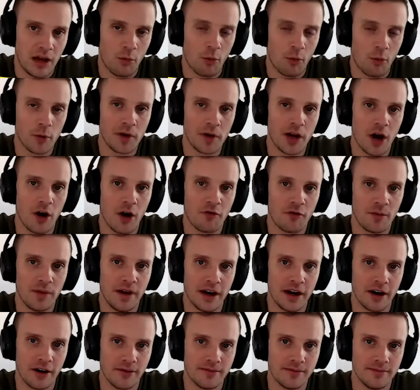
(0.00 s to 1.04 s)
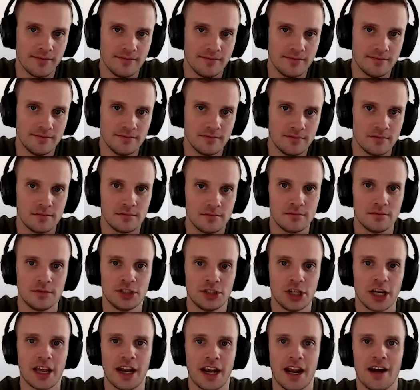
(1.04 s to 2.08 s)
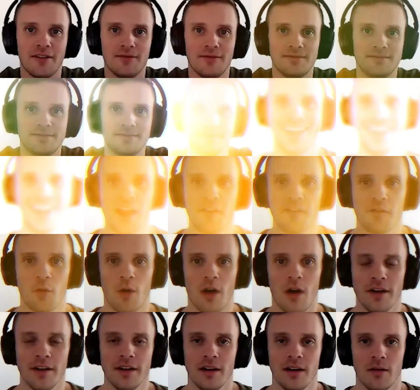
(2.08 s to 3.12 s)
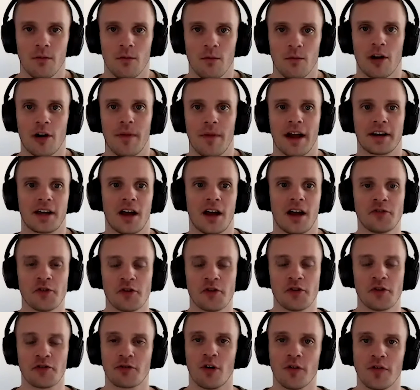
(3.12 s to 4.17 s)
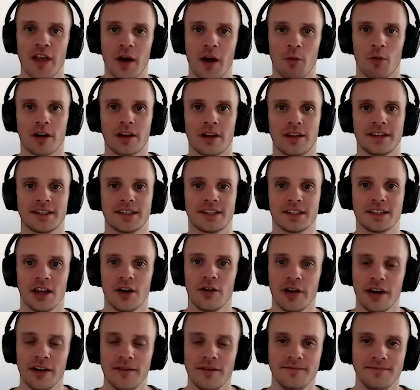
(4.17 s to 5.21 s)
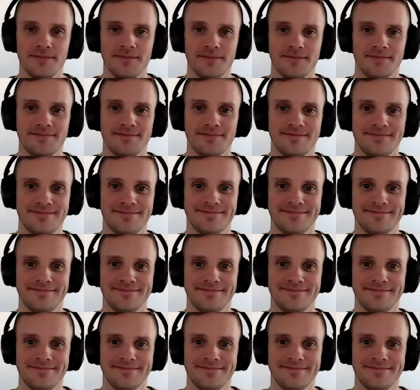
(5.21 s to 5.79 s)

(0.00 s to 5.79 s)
and where do we go from here? Check it out. Hey everyone, welcome back to Contractor Growth Network. This is Logan.